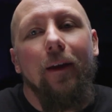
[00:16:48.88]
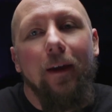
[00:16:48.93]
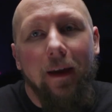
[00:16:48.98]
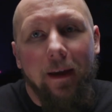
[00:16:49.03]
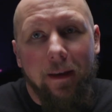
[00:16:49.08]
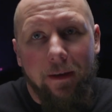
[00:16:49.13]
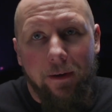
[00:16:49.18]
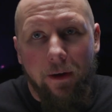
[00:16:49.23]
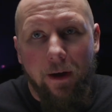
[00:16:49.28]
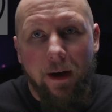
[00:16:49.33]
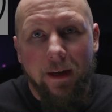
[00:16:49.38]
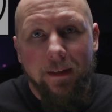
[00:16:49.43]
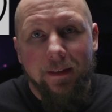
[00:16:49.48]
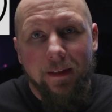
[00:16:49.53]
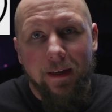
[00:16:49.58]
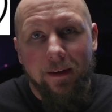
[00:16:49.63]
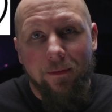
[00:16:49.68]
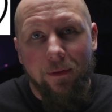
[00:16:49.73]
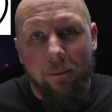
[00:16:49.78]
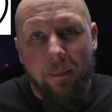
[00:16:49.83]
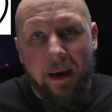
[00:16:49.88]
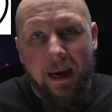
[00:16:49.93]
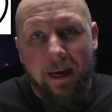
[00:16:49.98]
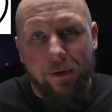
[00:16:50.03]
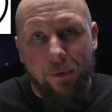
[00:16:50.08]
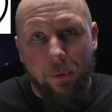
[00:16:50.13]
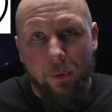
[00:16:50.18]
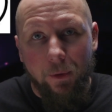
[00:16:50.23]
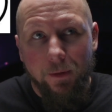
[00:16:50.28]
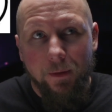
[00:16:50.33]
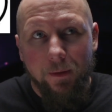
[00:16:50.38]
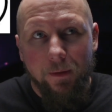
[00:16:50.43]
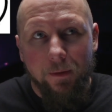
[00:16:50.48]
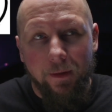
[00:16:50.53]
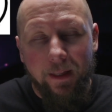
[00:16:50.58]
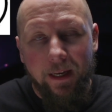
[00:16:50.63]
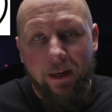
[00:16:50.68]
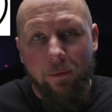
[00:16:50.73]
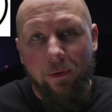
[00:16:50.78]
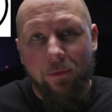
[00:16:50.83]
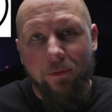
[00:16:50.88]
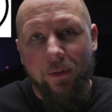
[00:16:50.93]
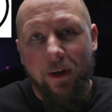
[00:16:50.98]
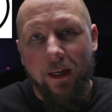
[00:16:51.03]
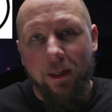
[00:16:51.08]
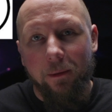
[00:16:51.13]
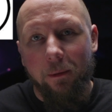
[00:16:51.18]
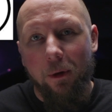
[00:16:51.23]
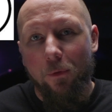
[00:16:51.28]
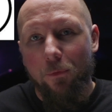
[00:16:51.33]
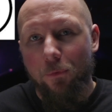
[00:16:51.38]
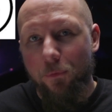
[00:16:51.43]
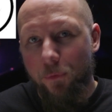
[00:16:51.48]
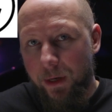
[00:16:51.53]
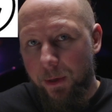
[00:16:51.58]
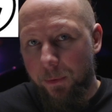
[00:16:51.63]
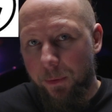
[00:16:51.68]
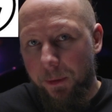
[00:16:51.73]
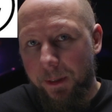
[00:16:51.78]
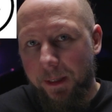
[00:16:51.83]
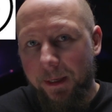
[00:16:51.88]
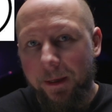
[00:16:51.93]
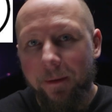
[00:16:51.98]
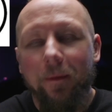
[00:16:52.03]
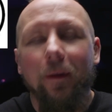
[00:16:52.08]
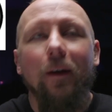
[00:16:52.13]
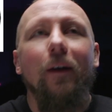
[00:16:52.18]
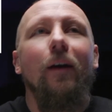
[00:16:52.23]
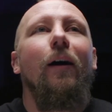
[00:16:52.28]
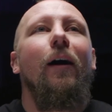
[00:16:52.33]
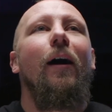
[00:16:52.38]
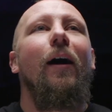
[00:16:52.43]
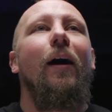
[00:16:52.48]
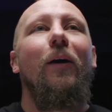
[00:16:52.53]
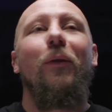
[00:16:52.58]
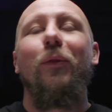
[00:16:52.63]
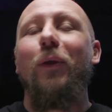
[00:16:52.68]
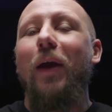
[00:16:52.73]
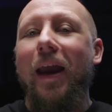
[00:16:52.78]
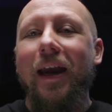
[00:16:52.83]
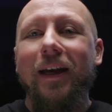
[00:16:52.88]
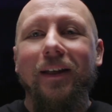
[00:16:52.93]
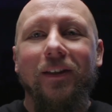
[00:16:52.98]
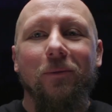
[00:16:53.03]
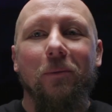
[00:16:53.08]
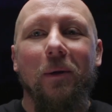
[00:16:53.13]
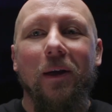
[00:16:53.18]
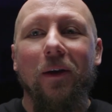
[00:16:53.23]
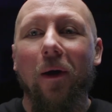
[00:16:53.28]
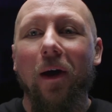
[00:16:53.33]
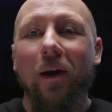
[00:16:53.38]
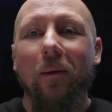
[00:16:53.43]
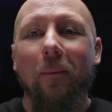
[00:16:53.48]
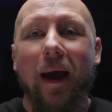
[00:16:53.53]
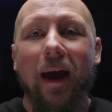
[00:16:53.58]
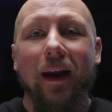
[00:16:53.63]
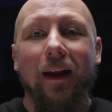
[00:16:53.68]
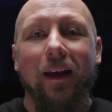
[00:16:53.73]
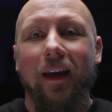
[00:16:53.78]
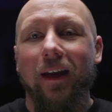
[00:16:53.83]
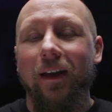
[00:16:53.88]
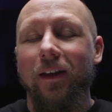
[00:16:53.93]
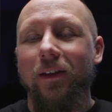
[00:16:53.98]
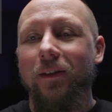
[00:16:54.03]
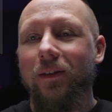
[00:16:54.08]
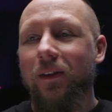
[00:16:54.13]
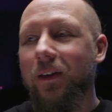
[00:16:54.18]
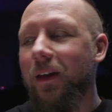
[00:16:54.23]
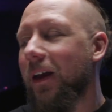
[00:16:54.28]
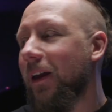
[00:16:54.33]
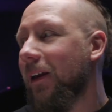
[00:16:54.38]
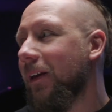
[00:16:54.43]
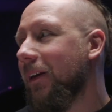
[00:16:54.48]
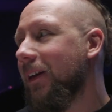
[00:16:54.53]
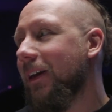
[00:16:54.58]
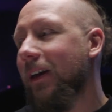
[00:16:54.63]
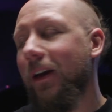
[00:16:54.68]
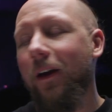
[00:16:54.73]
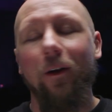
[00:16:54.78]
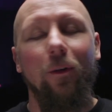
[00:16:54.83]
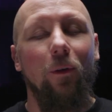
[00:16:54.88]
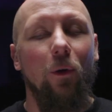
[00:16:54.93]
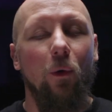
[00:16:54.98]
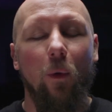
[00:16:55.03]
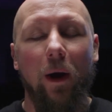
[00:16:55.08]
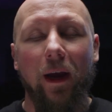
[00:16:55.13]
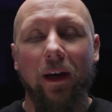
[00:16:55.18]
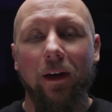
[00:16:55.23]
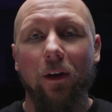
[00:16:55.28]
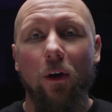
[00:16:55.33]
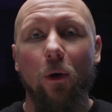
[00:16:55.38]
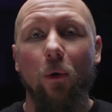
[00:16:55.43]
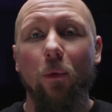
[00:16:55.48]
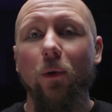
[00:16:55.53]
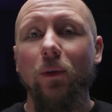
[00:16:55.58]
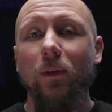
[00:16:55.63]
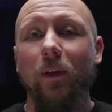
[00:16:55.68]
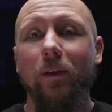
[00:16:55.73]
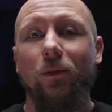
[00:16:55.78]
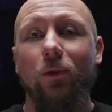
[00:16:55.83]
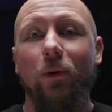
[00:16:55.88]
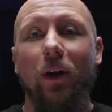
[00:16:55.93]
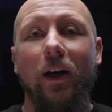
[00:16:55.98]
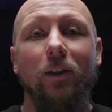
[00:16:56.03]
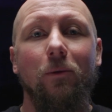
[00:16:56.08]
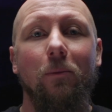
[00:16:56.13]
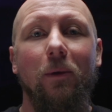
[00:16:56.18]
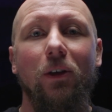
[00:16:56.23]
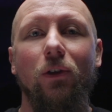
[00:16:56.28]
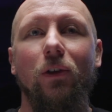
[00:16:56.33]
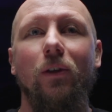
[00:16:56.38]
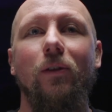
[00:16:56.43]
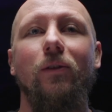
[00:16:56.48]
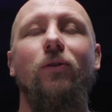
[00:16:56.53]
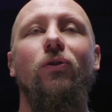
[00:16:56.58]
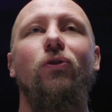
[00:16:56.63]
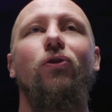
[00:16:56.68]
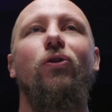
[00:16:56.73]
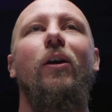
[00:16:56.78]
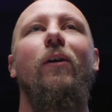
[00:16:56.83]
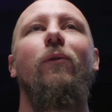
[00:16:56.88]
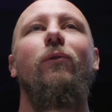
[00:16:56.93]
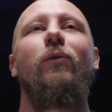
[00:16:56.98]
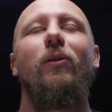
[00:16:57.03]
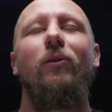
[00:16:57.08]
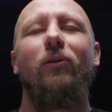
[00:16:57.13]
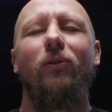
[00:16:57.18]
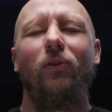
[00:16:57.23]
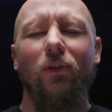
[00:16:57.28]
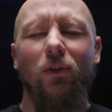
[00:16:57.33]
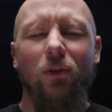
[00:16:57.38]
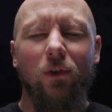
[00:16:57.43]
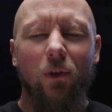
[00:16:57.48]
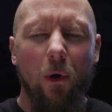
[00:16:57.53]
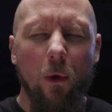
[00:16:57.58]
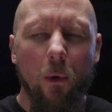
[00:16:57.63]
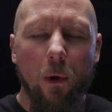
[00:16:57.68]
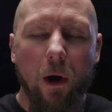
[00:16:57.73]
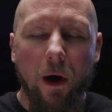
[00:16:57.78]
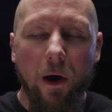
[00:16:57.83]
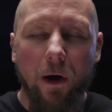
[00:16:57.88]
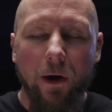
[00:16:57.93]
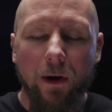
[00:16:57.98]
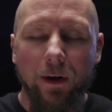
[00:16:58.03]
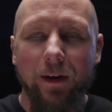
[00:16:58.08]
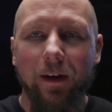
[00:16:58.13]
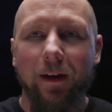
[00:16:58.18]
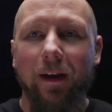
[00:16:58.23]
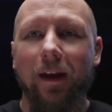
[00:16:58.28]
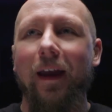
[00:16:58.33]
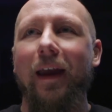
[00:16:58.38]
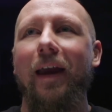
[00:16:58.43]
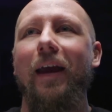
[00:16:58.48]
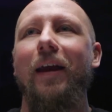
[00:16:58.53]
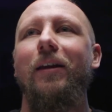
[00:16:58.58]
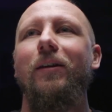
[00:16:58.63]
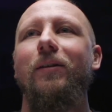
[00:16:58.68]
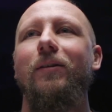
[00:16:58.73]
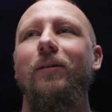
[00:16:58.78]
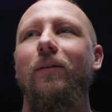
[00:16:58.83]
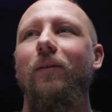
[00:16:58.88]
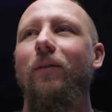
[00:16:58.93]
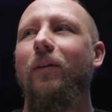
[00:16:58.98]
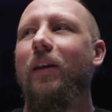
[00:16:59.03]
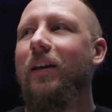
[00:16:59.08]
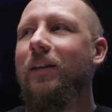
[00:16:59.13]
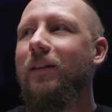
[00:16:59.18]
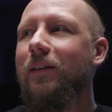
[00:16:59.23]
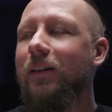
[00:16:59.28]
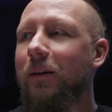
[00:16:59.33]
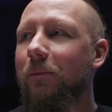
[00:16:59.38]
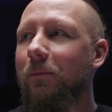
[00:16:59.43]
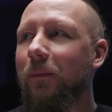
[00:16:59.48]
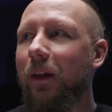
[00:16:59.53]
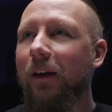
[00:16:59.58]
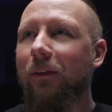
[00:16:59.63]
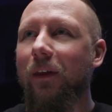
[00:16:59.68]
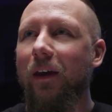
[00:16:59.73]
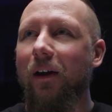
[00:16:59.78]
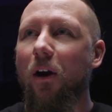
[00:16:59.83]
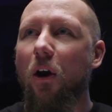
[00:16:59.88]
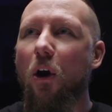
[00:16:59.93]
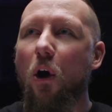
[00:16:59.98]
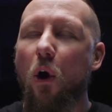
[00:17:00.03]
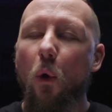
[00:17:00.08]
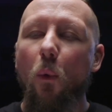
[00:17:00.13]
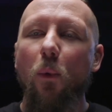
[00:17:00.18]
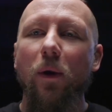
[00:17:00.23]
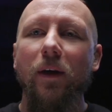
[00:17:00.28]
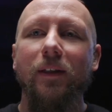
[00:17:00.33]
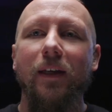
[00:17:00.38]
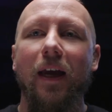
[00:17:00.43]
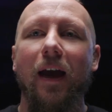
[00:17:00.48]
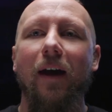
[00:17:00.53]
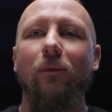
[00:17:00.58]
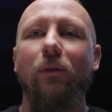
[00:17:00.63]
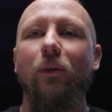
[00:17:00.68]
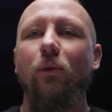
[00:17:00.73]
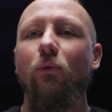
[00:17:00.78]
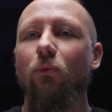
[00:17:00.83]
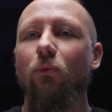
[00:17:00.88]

and not save the manuals like we've talked about frequently, the 8-speed automatic is a killer way to go. Those transmissions shift so hard and they seem like they always have you